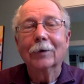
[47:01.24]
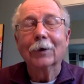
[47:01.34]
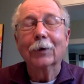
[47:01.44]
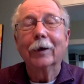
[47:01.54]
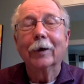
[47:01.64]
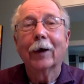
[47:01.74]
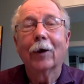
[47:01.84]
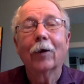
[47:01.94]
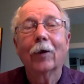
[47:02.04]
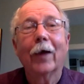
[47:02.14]
clearly not
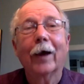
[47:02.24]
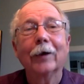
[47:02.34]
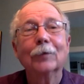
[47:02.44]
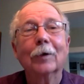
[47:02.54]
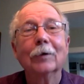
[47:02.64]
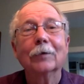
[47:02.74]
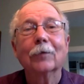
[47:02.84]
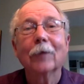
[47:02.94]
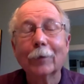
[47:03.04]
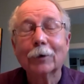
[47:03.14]
all of that is because of
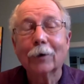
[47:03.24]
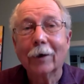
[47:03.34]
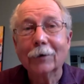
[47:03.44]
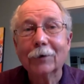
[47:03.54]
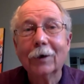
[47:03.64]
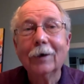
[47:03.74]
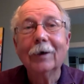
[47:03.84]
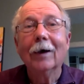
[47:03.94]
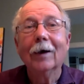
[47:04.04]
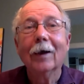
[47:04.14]
climate change.
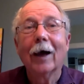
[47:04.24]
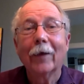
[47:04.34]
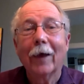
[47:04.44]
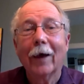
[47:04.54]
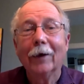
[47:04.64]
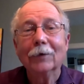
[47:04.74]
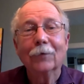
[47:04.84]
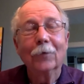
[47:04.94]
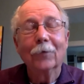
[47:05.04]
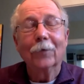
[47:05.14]
A lot of that is
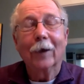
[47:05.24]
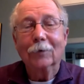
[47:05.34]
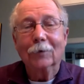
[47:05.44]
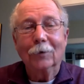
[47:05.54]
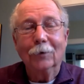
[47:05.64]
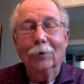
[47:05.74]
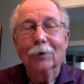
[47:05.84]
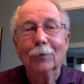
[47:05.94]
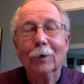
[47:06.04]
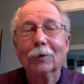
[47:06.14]
for the factors that you
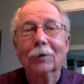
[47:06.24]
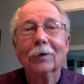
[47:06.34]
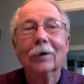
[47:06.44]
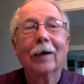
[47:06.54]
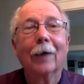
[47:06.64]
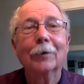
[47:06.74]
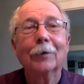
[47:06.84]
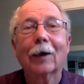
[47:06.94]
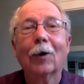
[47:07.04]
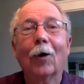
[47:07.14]
just mentioned,
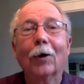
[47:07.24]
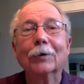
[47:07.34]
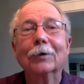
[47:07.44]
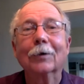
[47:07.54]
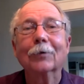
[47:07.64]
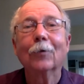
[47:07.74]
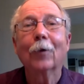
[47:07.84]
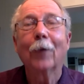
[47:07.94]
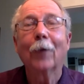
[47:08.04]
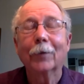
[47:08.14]
habitat loss, uh,
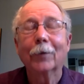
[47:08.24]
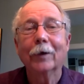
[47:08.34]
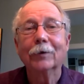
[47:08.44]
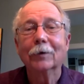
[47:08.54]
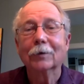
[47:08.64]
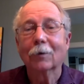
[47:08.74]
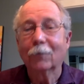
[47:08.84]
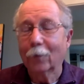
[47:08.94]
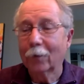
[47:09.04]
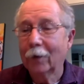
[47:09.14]
growing population and so
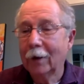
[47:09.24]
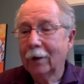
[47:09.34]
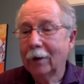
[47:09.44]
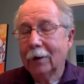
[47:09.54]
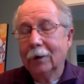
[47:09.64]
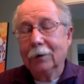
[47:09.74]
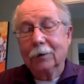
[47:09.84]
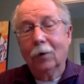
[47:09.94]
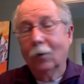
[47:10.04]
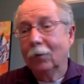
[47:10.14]
forth.
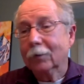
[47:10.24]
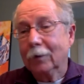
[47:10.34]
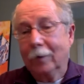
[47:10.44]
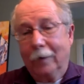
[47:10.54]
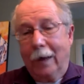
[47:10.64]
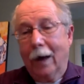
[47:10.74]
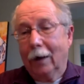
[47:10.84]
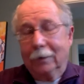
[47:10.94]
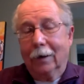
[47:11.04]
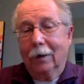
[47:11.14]
So yeah,
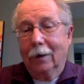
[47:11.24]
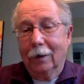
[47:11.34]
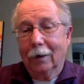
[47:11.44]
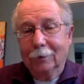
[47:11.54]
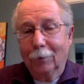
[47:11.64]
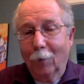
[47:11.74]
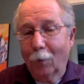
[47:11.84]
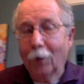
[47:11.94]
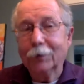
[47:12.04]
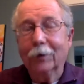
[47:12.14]
uh, the more
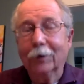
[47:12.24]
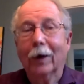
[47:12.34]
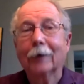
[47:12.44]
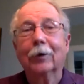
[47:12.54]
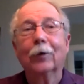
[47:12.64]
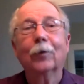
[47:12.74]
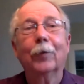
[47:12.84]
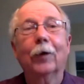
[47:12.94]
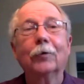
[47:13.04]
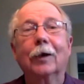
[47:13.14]
birds that are out there, the
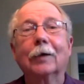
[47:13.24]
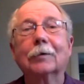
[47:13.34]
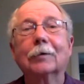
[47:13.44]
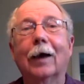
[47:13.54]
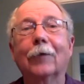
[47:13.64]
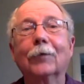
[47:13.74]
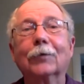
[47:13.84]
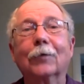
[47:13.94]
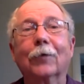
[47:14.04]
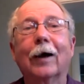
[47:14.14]
better chance they have to
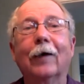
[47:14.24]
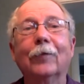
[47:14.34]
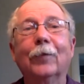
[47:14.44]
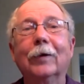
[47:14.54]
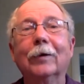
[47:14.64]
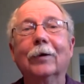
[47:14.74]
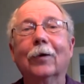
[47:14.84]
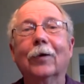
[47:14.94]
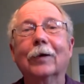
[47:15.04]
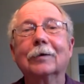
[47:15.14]
survive. But you know,
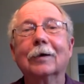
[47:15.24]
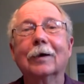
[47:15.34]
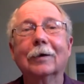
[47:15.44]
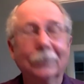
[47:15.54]
that's, uh,